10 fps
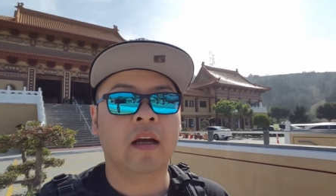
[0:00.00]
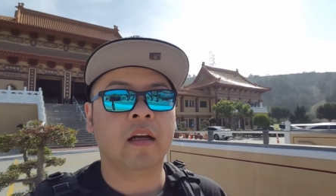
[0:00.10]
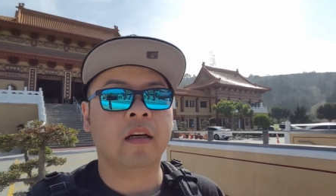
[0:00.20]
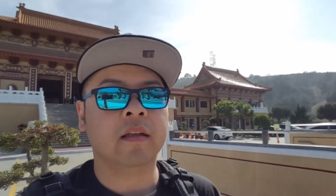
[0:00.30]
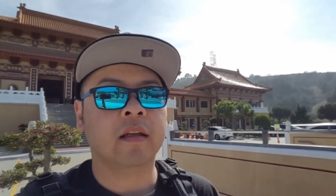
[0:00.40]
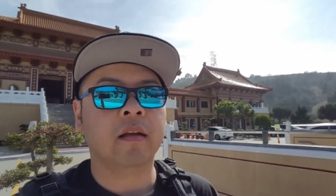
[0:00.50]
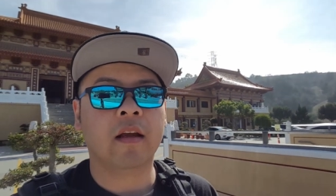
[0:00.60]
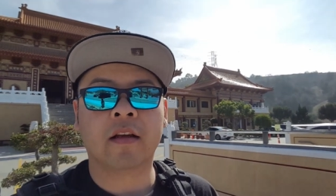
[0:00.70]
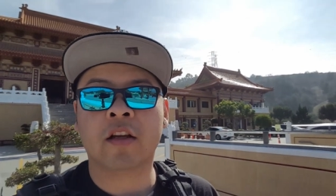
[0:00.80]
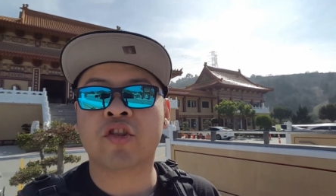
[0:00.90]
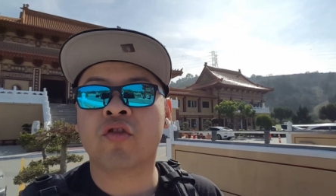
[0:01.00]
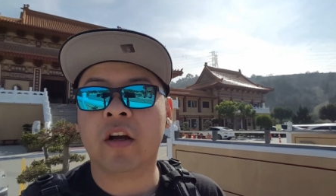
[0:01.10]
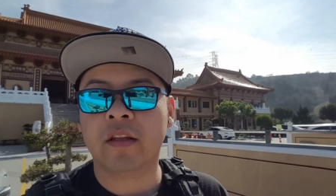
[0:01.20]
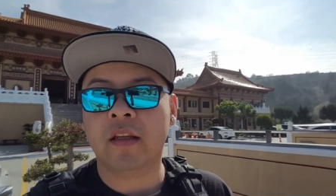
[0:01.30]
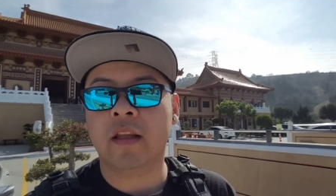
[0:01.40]
uh,
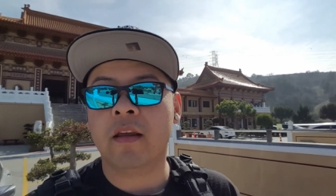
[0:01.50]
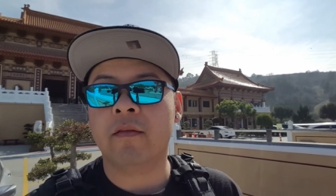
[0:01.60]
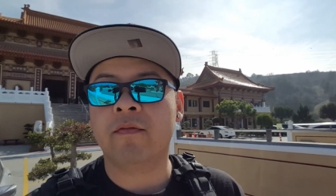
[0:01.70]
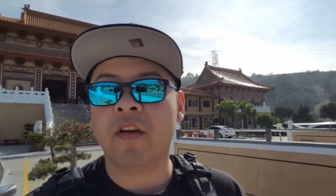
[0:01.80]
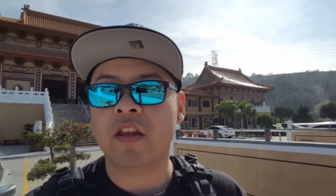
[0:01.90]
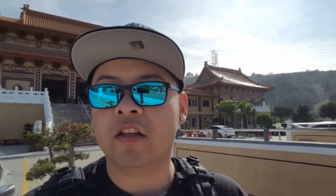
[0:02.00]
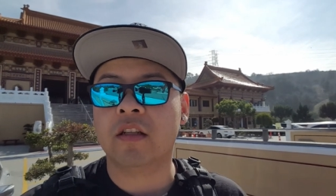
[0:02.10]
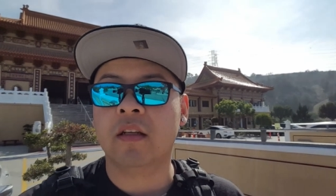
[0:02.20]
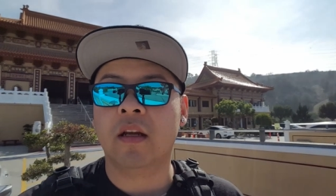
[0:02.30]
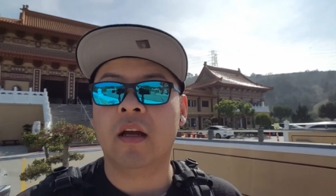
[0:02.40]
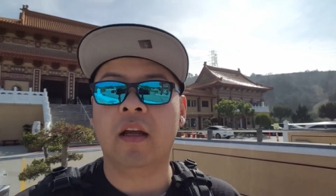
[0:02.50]
constructed and finished